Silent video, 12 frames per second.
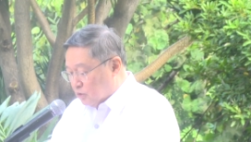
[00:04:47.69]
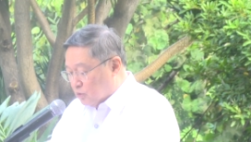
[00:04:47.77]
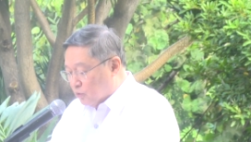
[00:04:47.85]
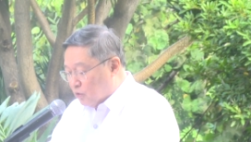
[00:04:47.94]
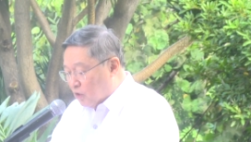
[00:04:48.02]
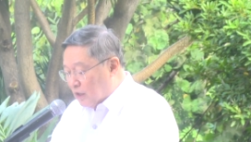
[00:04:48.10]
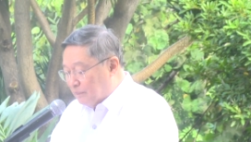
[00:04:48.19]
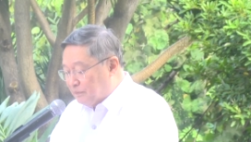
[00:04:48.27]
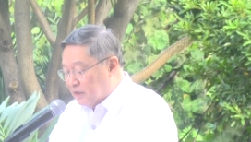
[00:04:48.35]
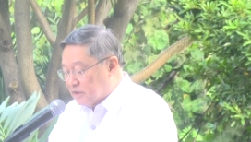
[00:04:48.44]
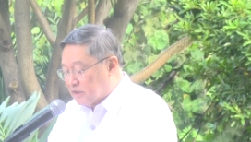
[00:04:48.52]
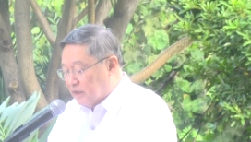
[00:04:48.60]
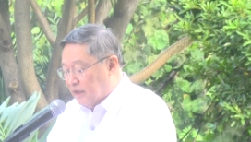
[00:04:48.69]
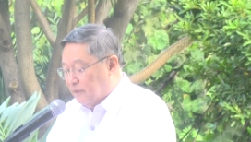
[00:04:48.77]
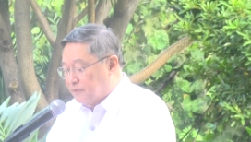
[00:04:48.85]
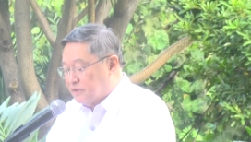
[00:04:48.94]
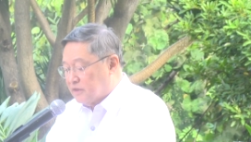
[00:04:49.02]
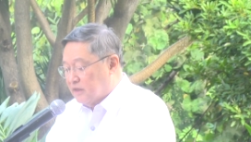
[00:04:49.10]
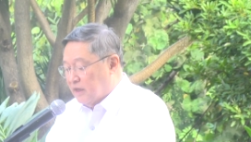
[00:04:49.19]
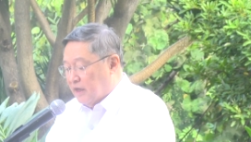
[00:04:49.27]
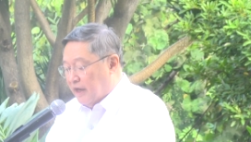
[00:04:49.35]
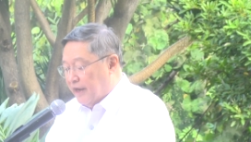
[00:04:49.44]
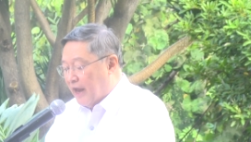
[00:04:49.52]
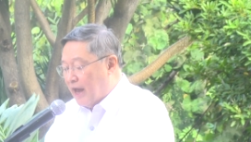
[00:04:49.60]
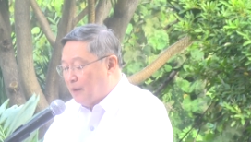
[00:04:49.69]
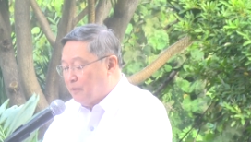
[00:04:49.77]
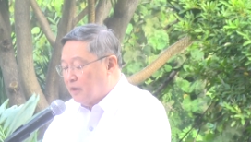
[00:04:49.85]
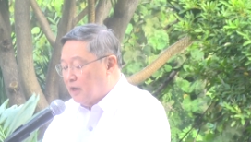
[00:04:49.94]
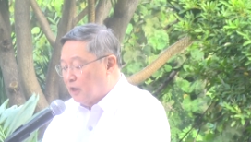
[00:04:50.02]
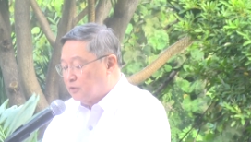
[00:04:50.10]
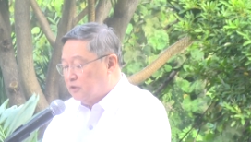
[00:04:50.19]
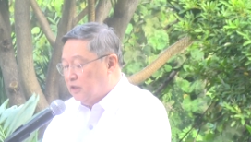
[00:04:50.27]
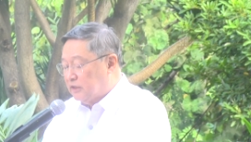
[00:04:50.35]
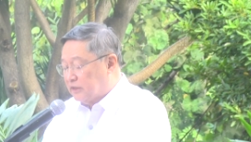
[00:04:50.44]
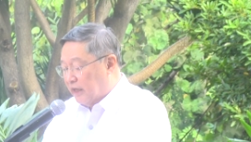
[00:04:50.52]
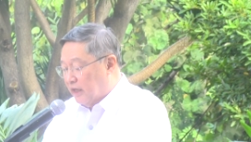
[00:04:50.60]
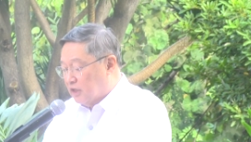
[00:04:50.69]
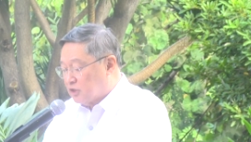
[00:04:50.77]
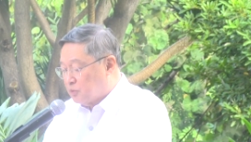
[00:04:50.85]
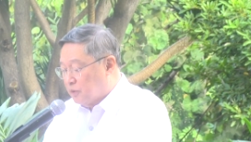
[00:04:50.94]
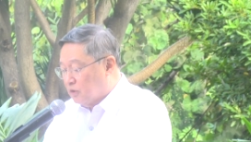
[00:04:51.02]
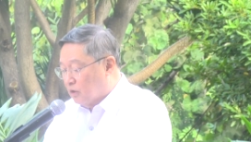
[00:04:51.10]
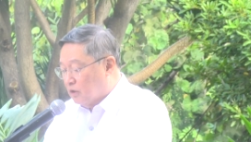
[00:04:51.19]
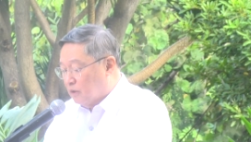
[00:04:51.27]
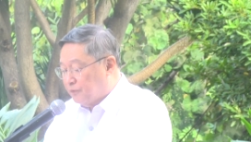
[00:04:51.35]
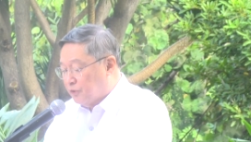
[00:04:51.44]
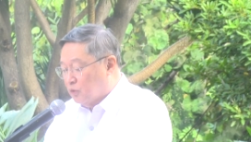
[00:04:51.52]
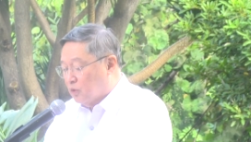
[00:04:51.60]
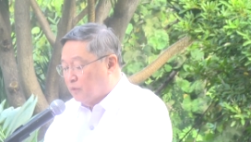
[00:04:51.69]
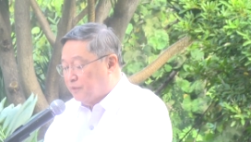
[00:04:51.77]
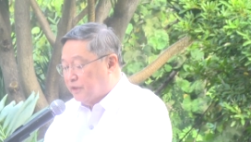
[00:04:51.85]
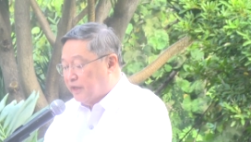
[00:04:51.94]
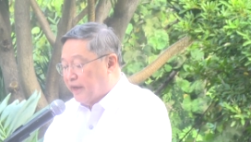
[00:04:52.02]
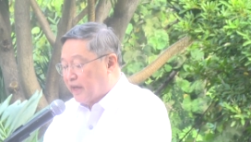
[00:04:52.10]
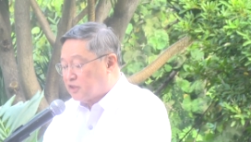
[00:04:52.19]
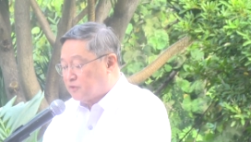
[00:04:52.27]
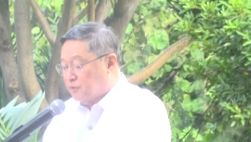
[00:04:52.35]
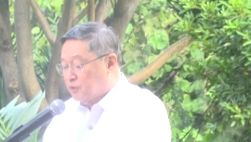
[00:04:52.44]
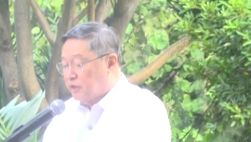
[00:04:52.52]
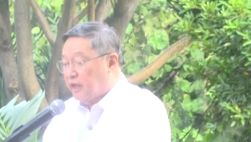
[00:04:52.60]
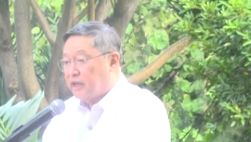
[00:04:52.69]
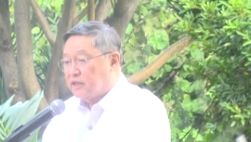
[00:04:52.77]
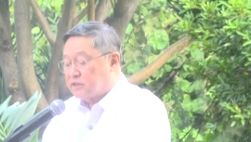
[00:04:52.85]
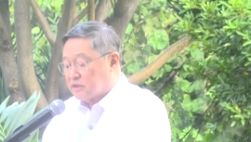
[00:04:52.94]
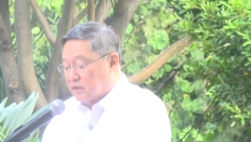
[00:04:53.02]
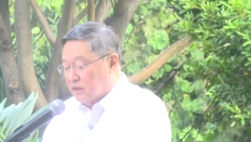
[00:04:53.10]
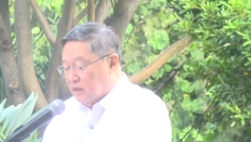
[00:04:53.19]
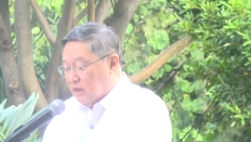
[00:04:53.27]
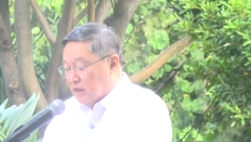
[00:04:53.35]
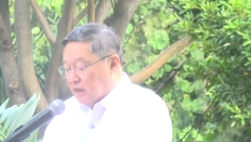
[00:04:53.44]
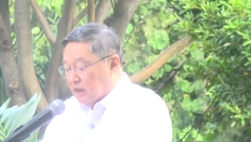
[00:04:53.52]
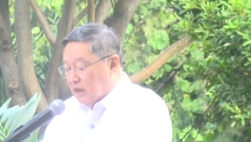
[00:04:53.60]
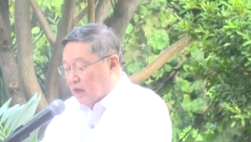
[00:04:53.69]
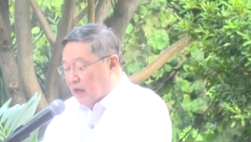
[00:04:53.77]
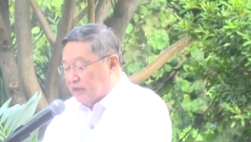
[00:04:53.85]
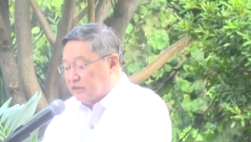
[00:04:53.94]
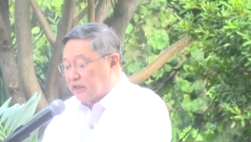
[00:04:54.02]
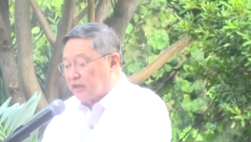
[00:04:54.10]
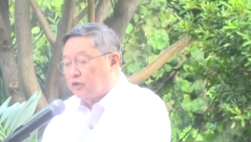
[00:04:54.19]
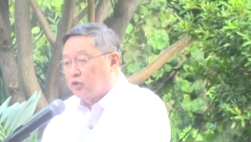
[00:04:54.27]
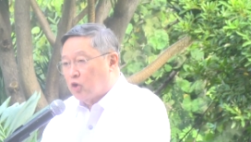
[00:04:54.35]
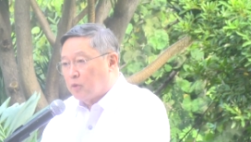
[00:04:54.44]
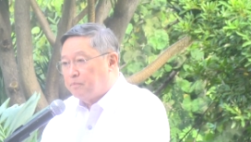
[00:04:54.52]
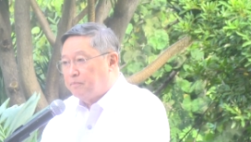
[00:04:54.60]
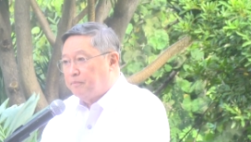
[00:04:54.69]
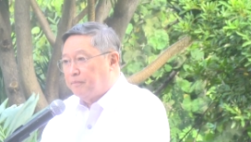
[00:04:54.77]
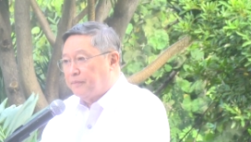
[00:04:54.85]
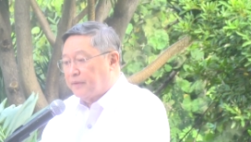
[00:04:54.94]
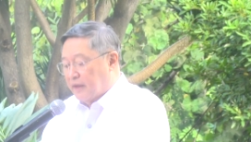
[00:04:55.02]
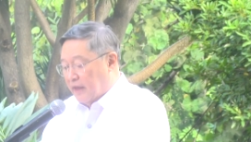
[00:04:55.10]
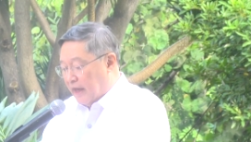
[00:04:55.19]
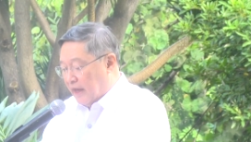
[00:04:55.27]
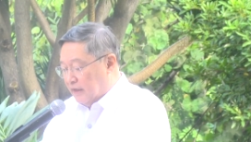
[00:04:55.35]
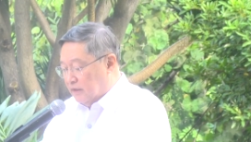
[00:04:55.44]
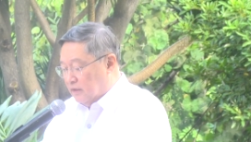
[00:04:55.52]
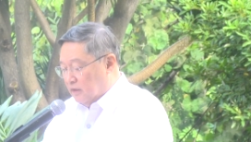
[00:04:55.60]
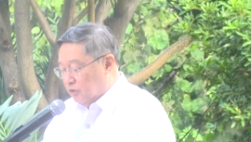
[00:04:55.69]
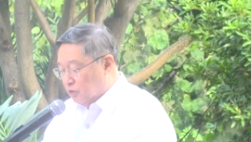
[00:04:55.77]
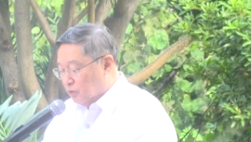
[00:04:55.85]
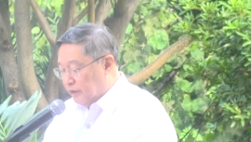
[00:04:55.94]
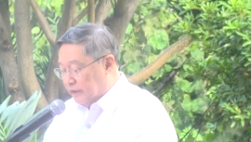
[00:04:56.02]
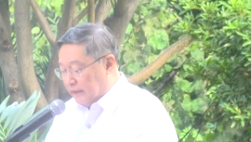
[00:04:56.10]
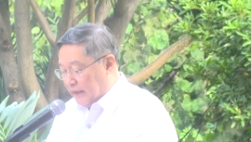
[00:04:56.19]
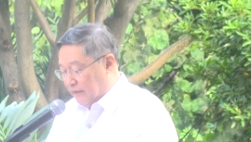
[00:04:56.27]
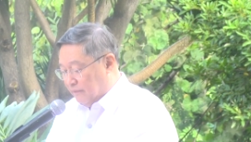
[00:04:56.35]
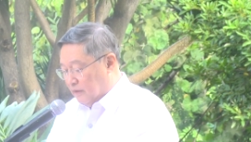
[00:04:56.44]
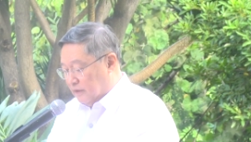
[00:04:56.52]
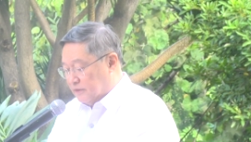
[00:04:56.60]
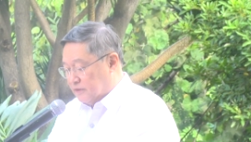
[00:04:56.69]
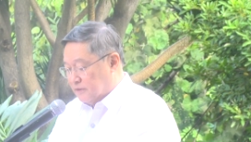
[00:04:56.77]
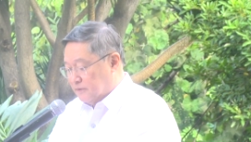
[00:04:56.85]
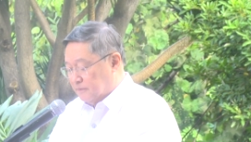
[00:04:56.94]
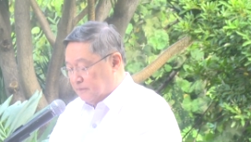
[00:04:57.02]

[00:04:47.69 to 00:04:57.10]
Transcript: to roll up their sleeves and hammer out details with all of you over the next few days at the group and unit levels.